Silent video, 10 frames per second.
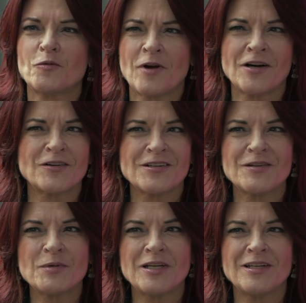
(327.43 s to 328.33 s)
a
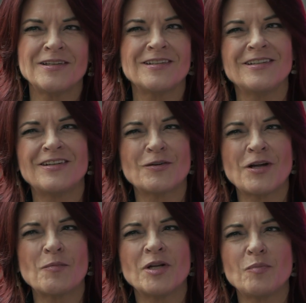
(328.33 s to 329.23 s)
record i mean you know
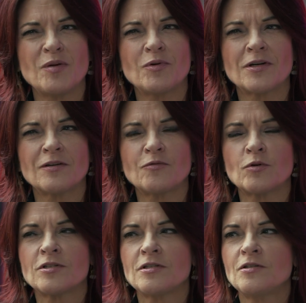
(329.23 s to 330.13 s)
not many people can
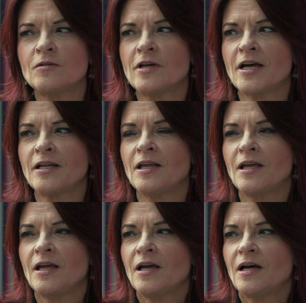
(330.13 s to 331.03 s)
afford to do that
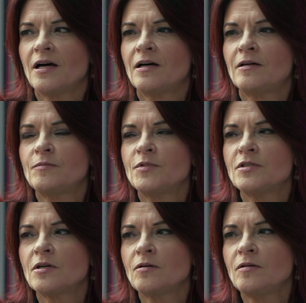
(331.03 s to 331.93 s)
um,
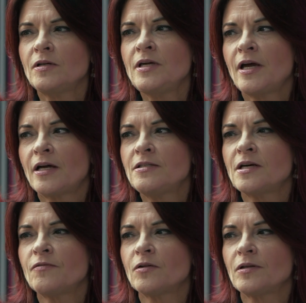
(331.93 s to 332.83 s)
so yeah it
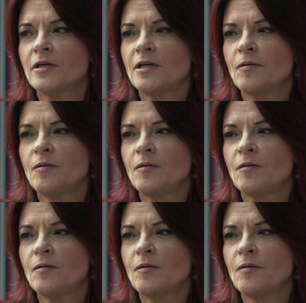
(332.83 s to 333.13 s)
definitely